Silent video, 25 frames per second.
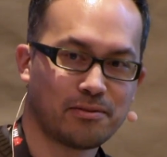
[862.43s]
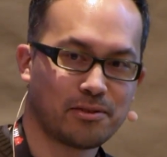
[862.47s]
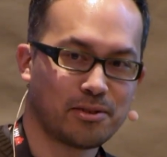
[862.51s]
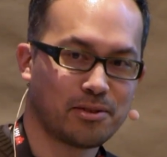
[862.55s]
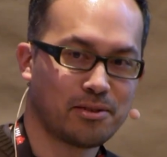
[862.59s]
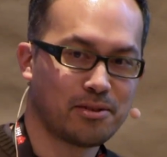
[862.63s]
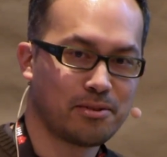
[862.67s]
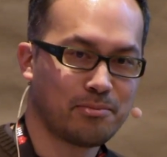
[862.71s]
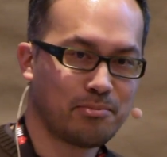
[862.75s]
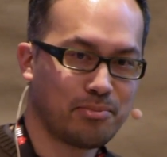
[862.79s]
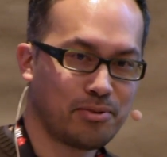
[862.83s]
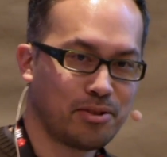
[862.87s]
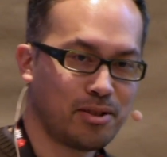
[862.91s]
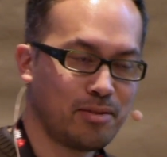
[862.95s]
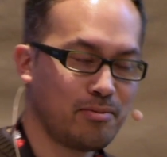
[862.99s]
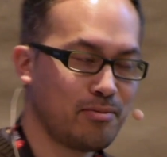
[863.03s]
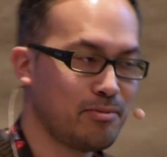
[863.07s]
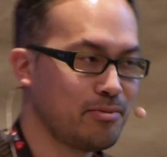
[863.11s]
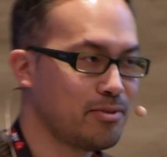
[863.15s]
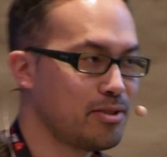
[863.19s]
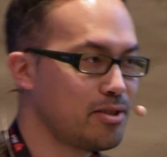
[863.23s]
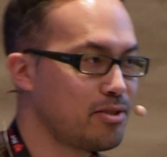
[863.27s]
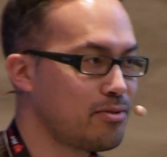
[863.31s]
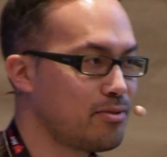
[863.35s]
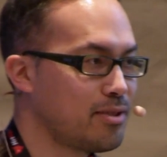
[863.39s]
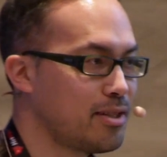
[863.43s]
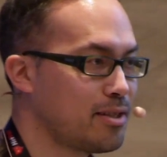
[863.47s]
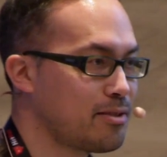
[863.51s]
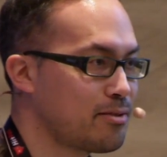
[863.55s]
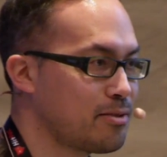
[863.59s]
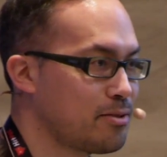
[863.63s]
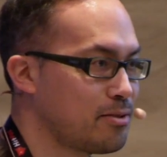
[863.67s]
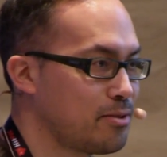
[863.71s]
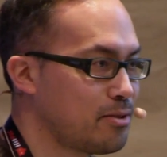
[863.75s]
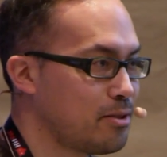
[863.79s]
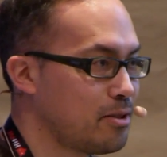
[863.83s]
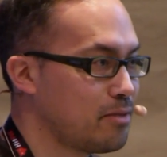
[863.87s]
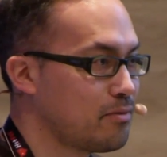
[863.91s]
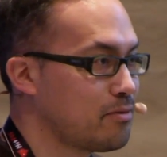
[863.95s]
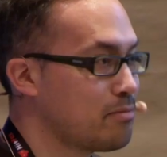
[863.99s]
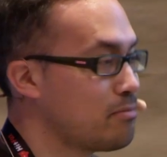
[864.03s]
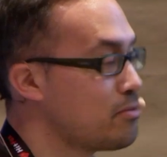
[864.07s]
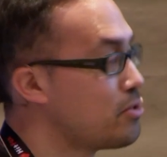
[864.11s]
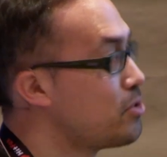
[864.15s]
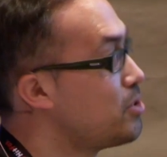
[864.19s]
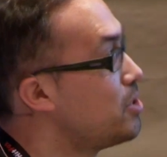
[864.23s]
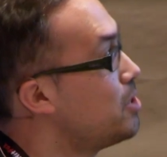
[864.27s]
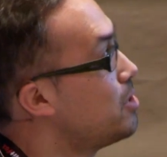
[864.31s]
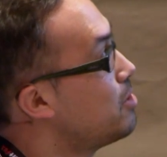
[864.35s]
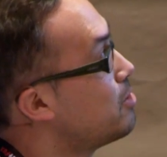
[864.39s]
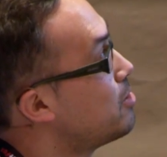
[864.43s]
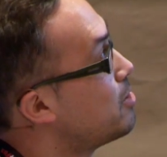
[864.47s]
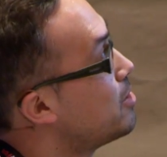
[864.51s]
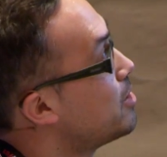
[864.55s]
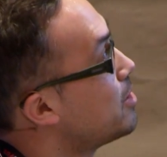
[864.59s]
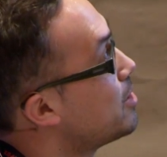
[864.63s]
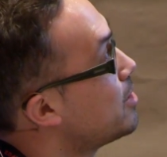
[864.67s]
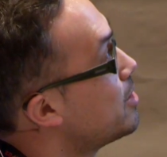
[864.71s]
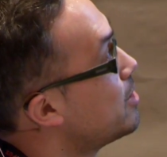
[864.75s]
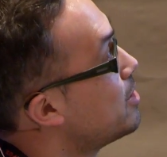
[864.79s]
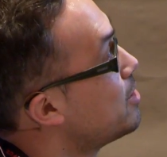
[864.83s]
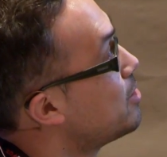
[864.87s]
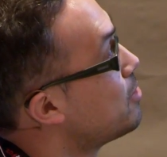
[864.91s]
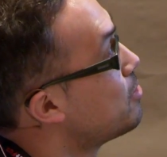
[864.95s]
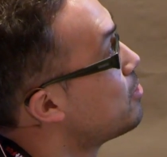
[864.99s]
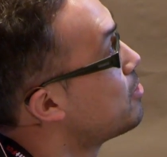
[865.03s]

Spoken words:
So the problem you're trying to solve in machine learning is you